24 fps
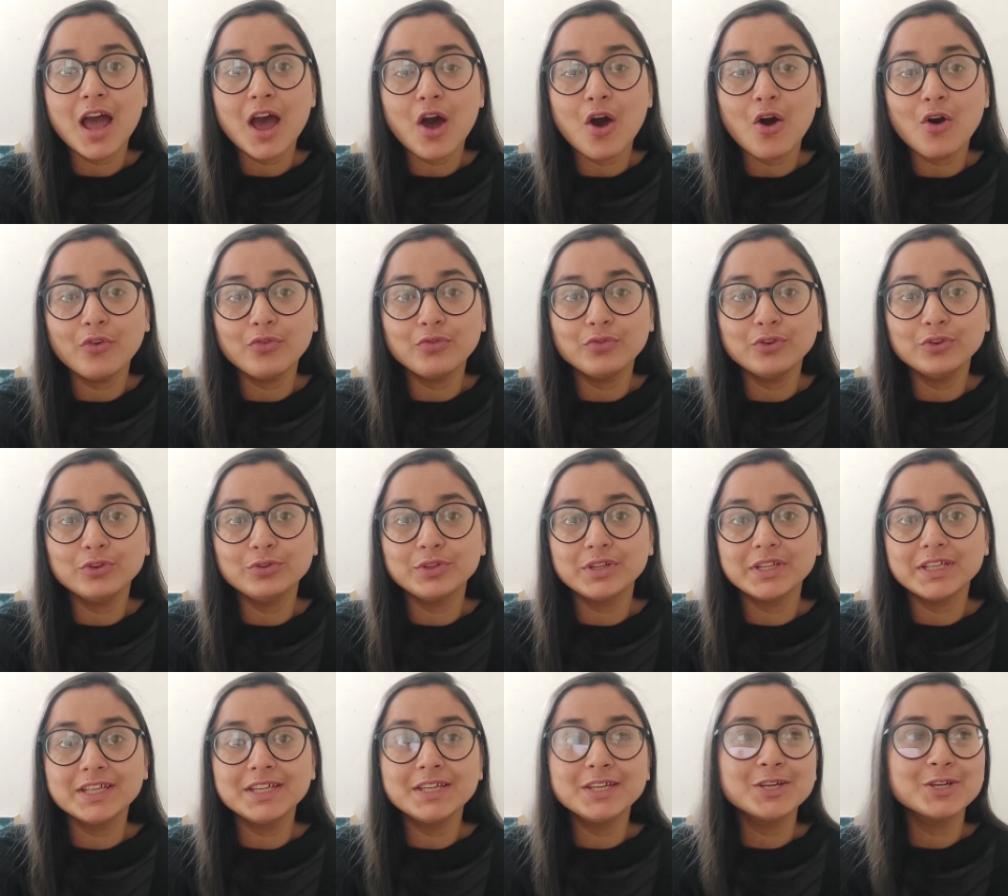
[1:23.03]
off
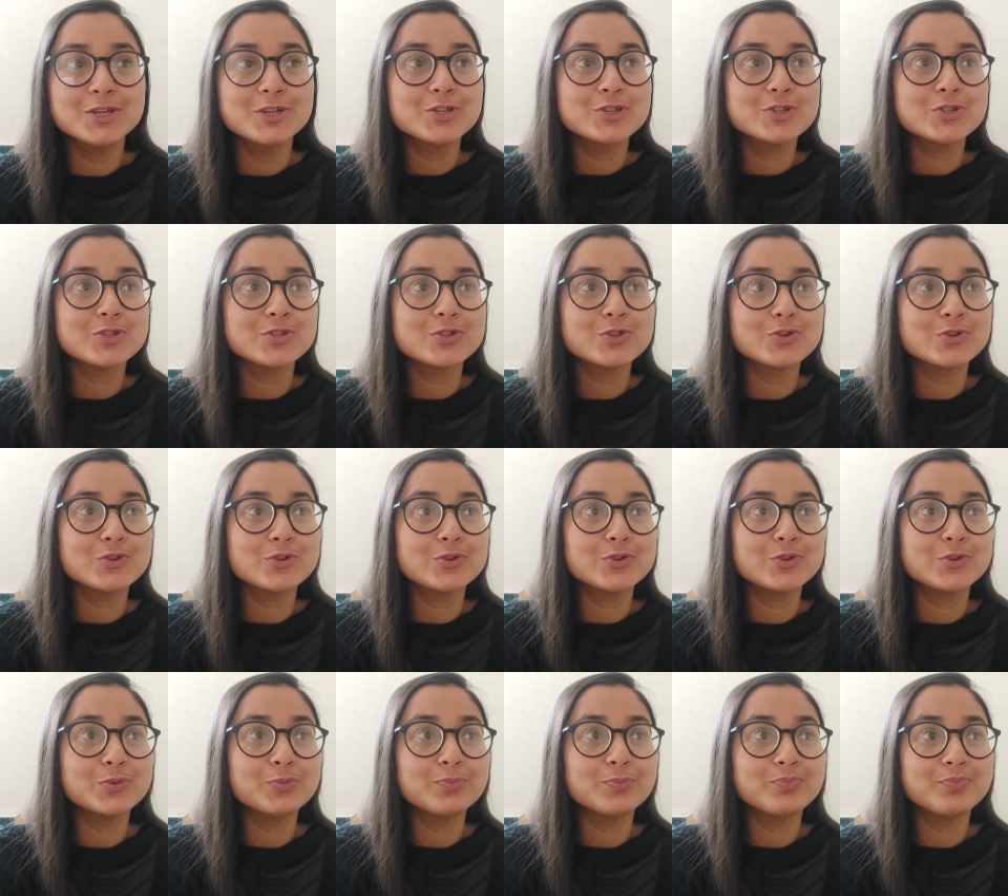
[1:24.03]
duty,
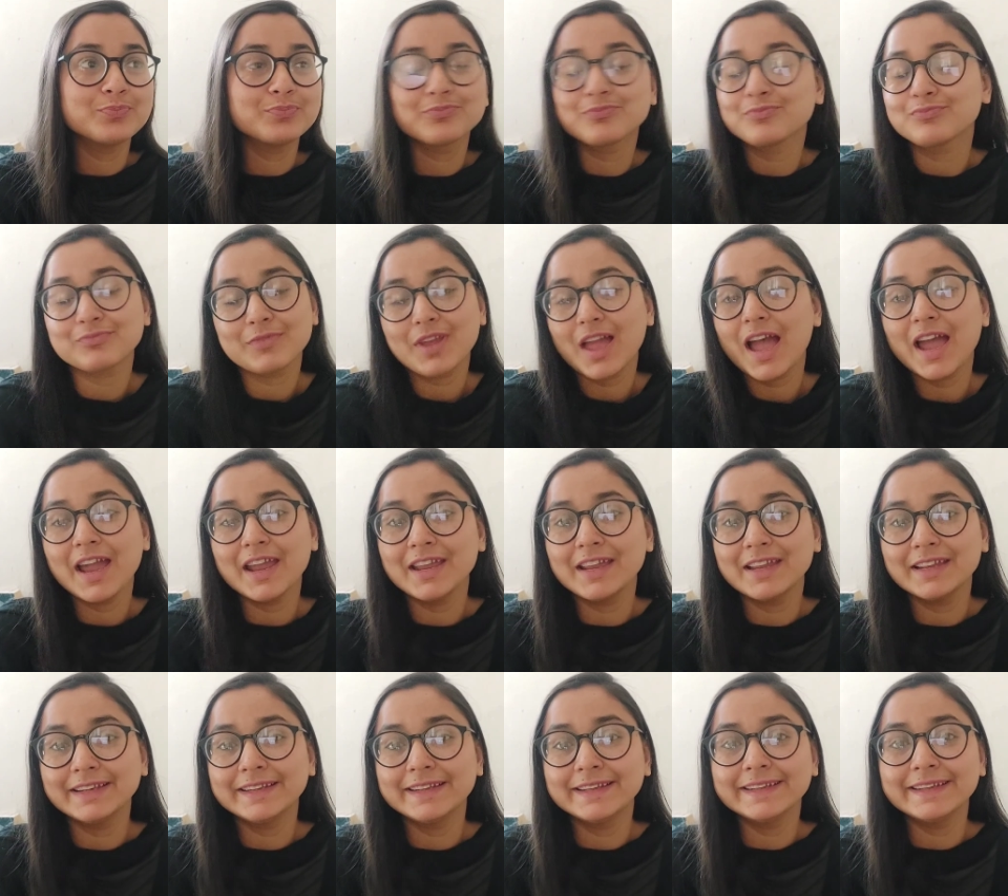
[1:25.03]
so
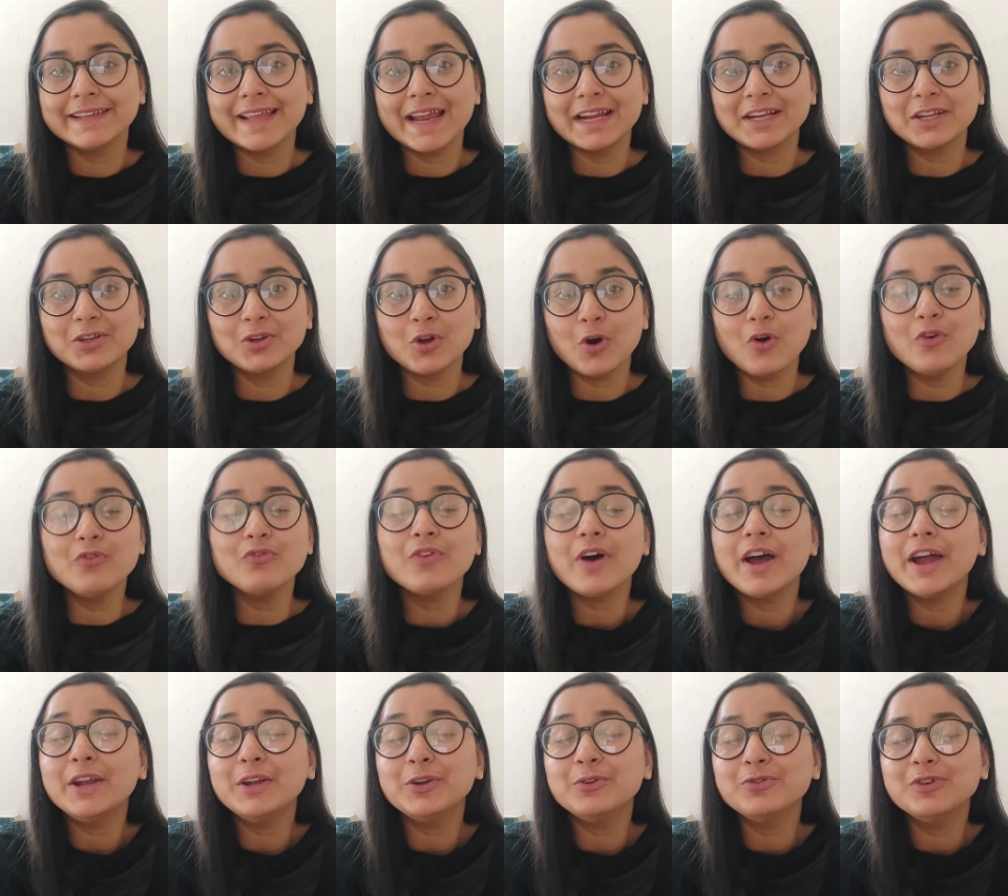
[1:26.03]
I didn't get an off.
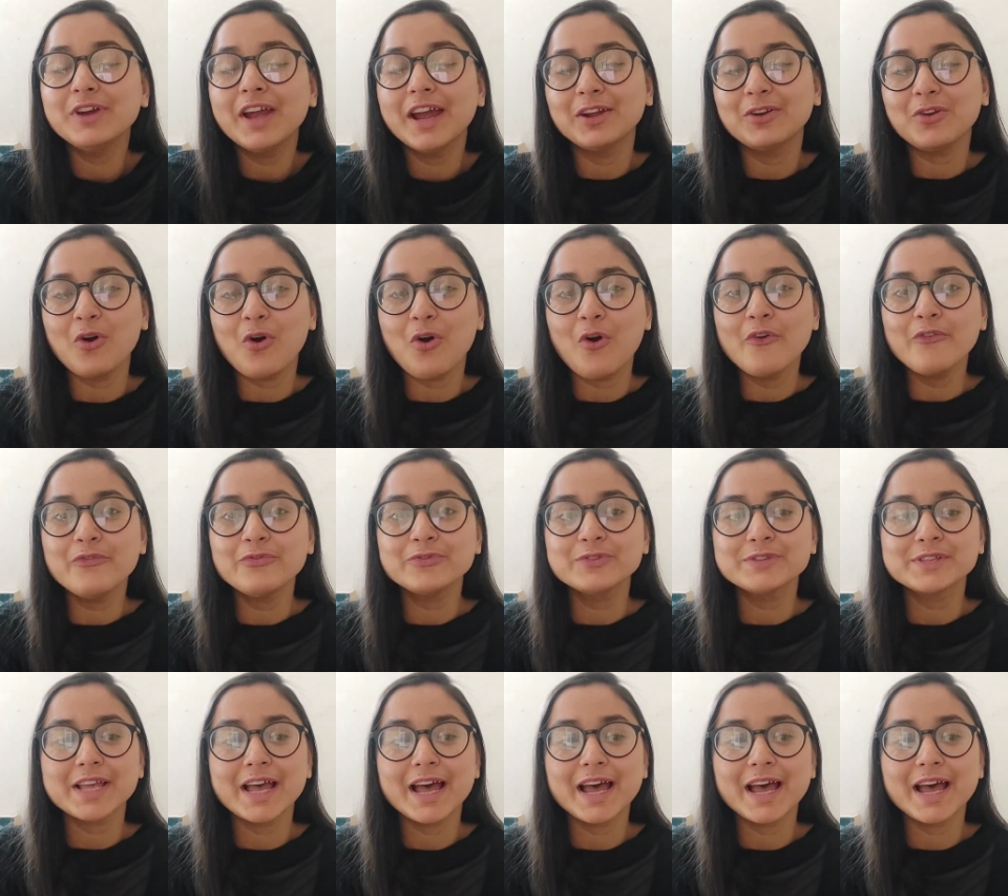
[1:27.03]
I do get offs.